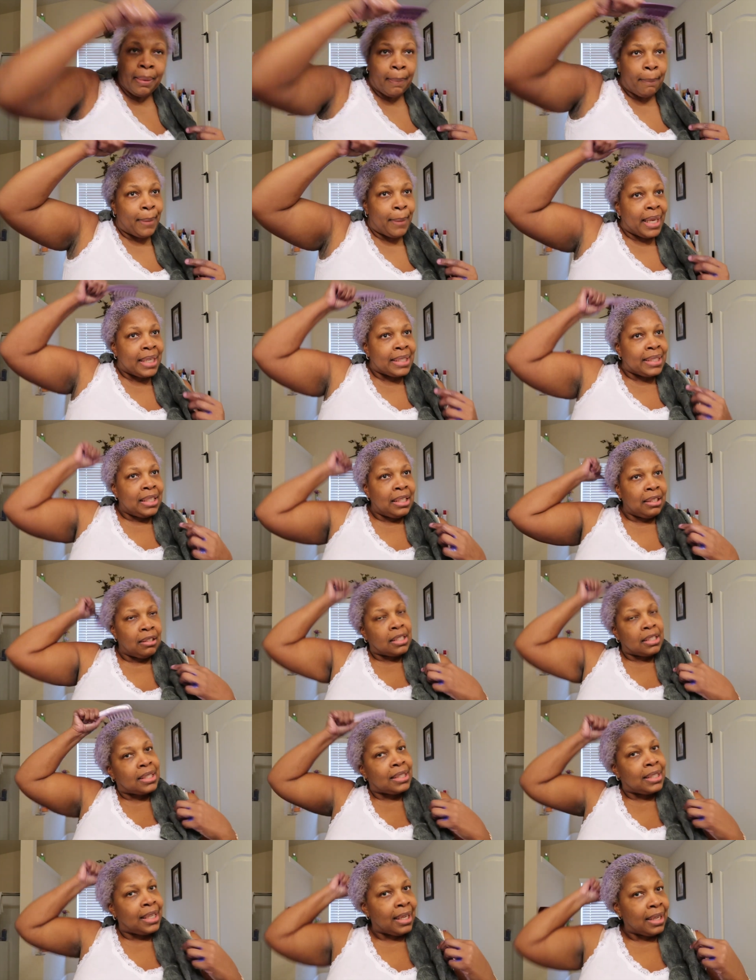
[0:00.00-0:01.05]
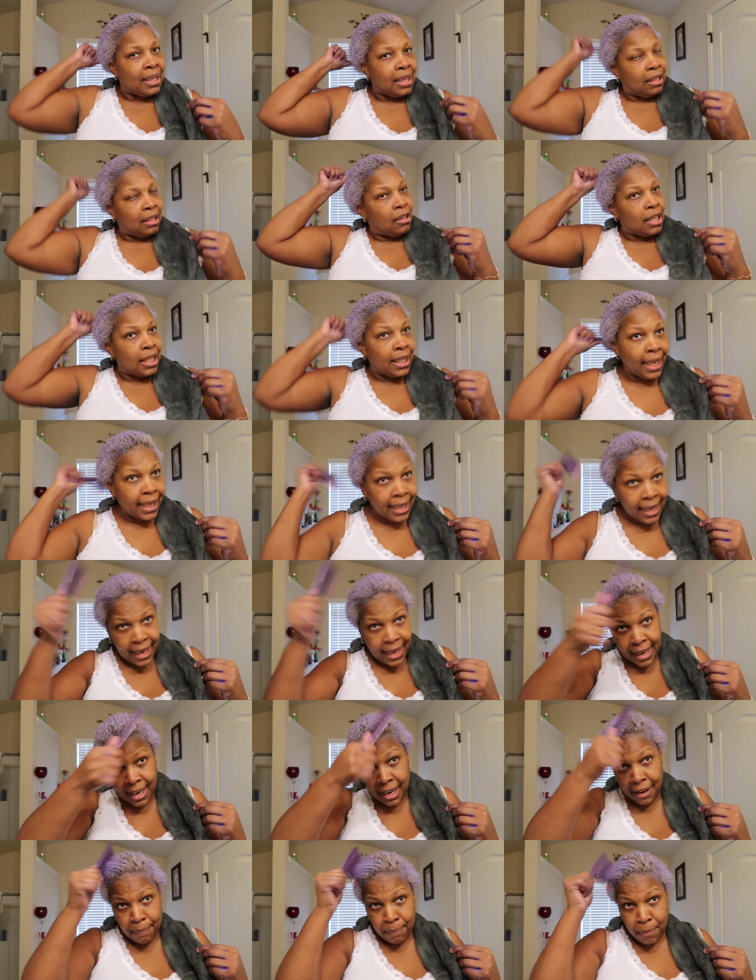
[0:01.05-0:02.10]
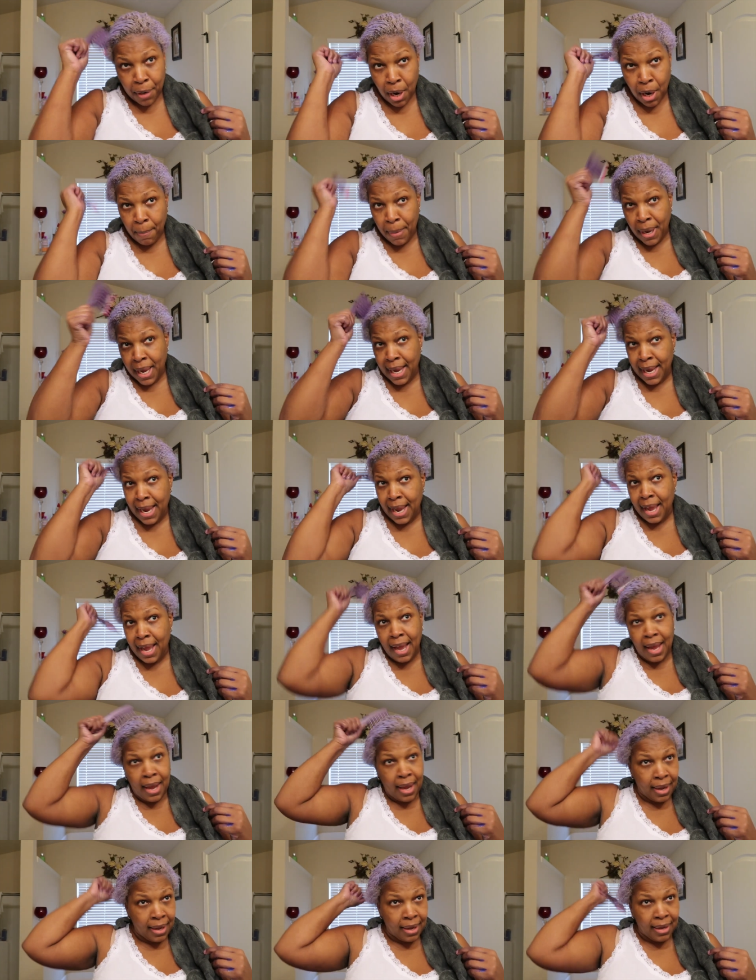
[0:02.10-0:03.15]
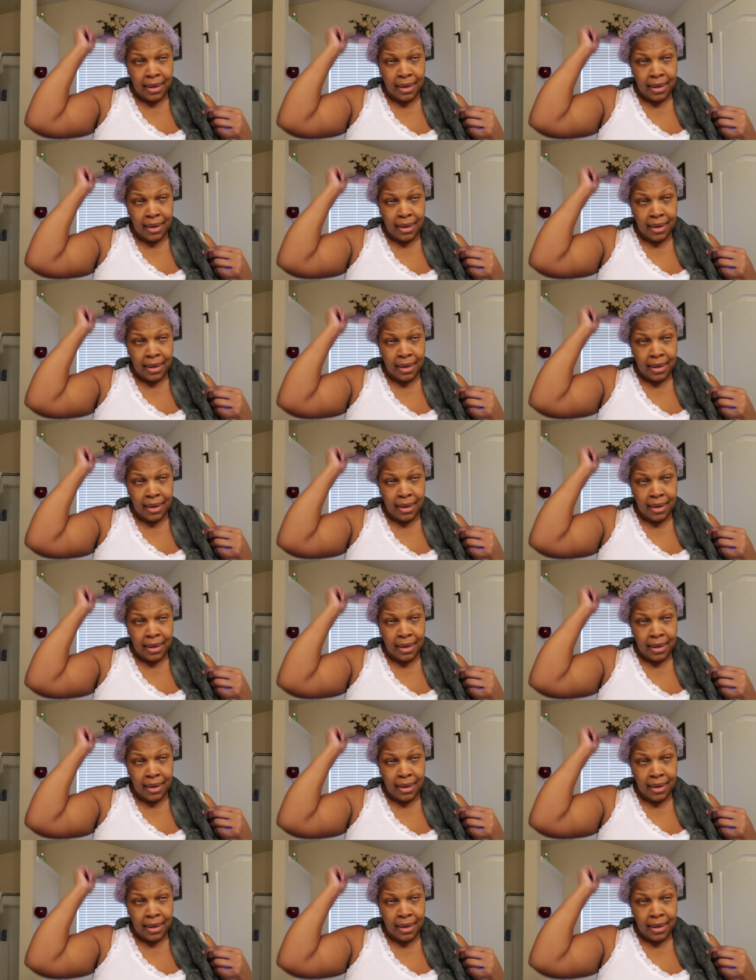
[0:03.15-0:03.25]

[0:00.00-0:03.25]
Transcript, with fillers: Makes it looks like look like I have purple hair.